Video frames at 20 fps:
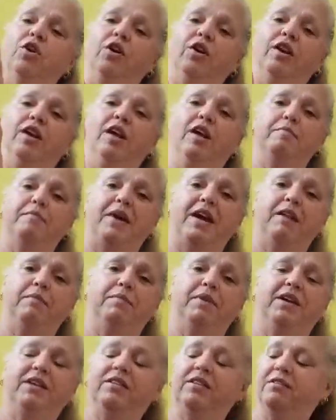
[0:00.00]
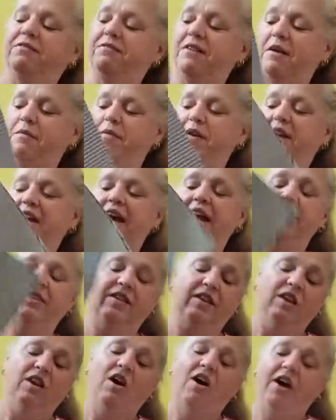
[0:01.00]
got a main piece of fabric and
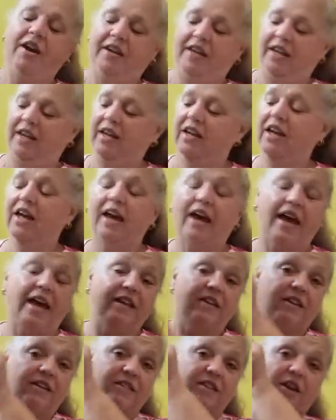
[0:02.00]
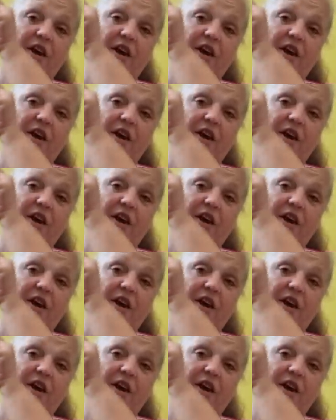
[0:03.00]
the lining and it's